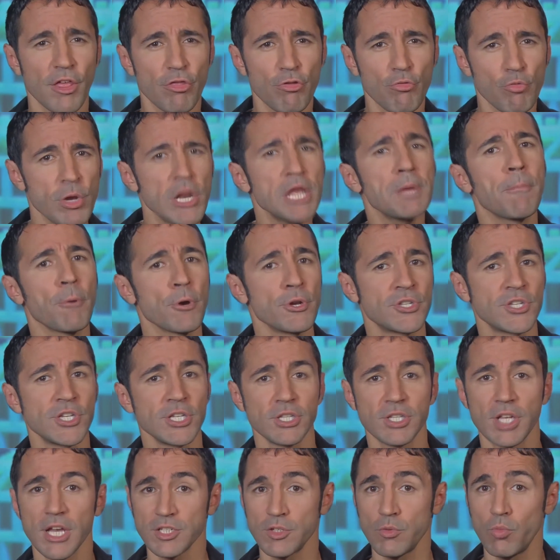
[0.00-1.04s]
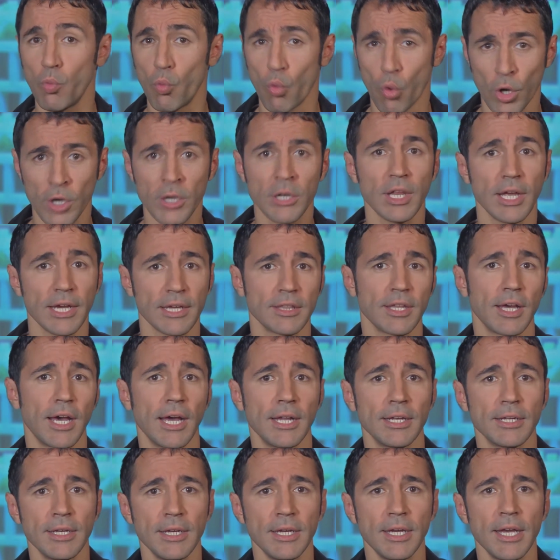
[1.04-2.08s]
3D printing doesn't work like
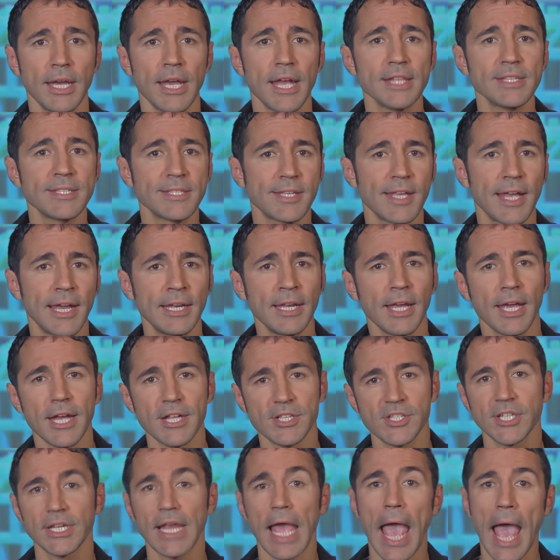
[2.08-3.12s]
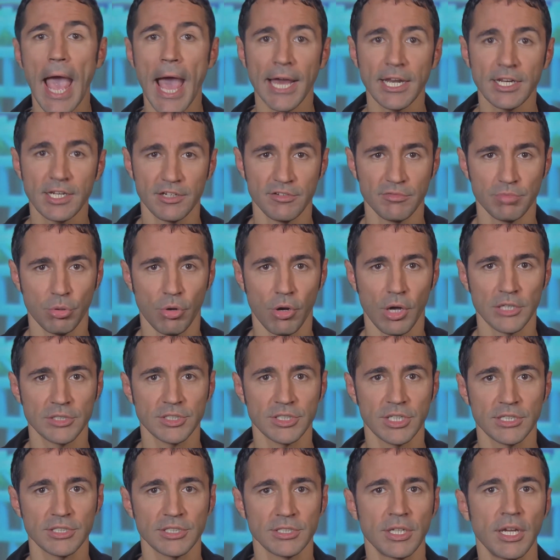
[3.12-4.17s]
that. Instead, it's an additive
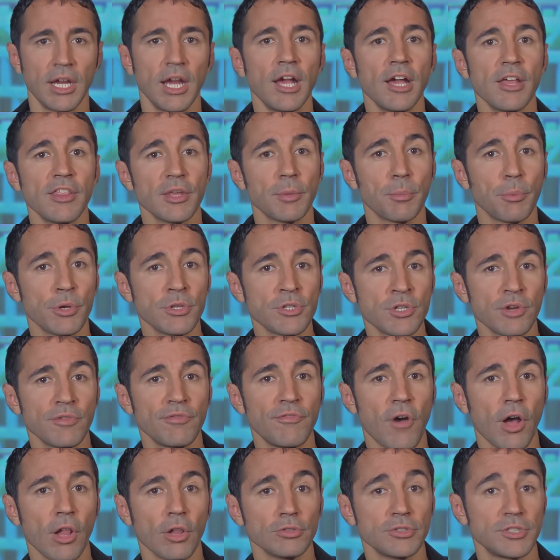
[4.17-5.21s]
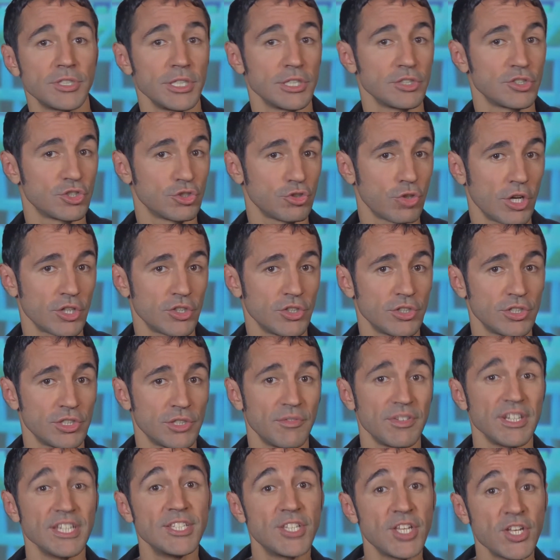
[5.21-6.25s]
process. The printer follows the instructions
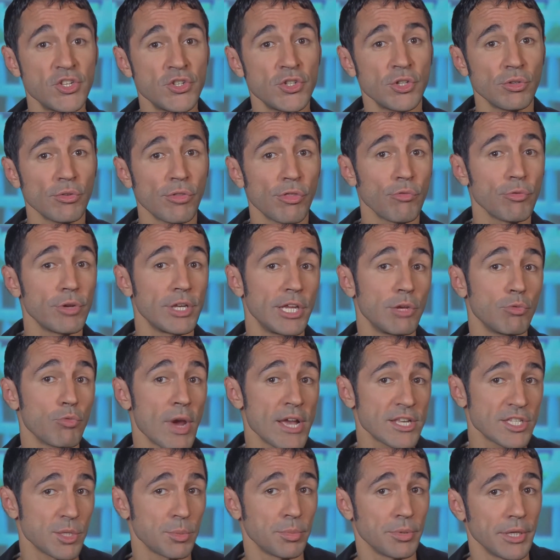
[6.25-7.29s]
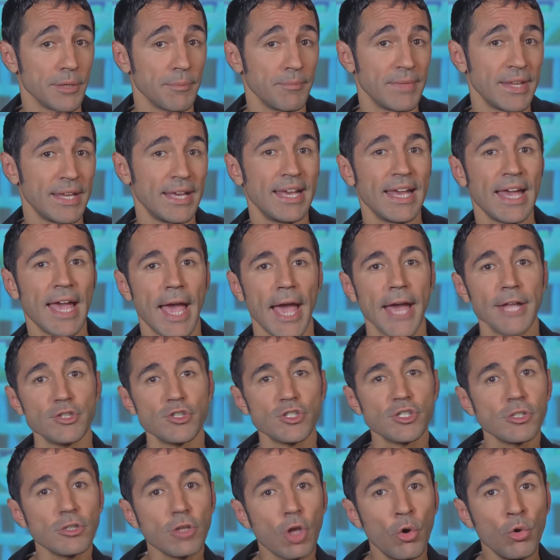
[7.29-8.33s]
of a digital 3D recipe and
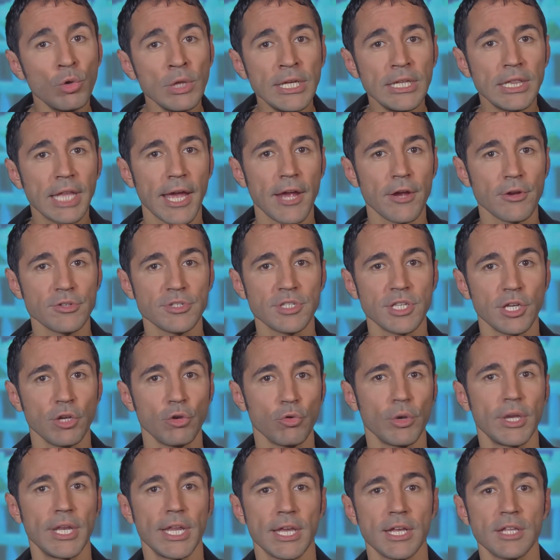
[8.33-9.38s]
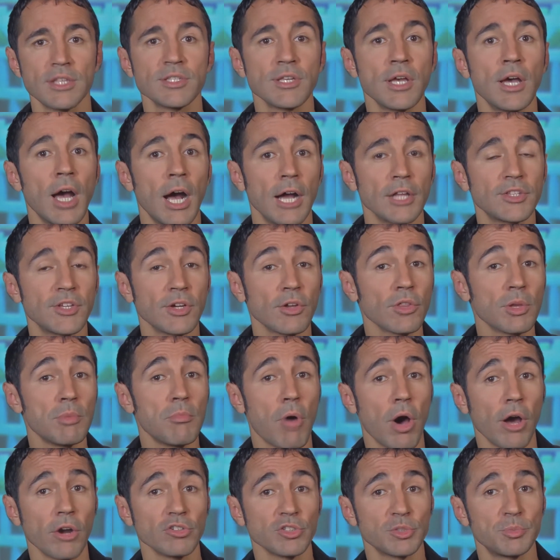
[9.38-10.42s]
slowly layers the ingredients until the
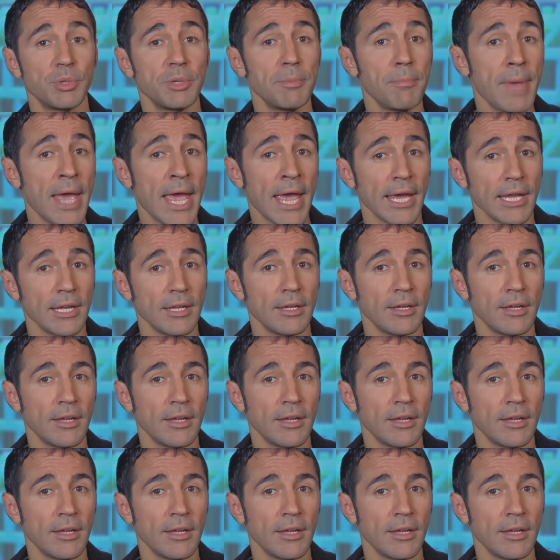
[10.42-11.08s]
model's been made.